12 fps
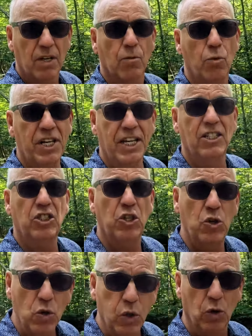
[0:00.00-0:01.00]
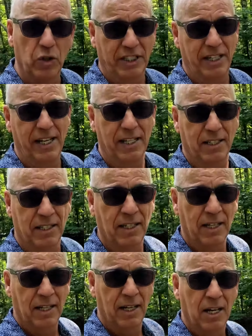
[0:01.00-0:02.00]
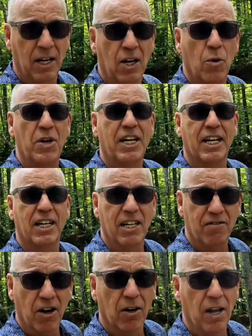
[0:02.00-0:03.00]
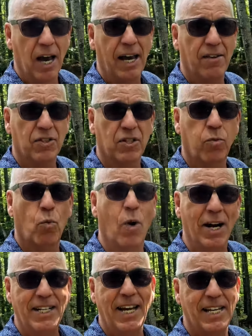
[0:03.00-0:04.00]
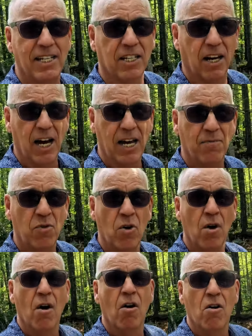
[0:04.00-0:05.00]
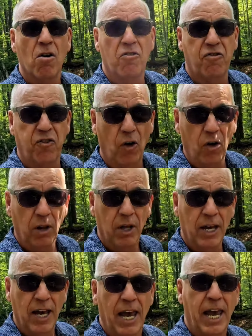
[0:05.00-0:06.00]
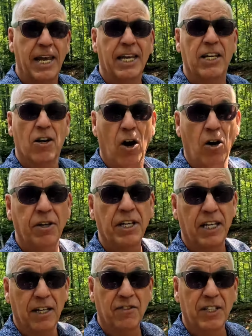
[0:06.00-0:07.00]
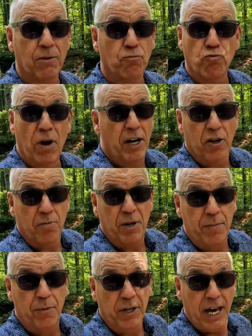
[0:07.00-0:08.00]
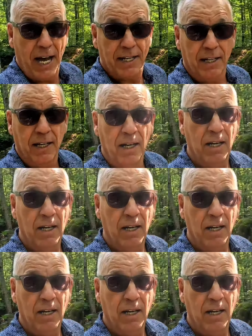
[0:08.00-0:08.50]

We can do those things. We can live our lives one day at a time, full, and get all the gifts that regular people get.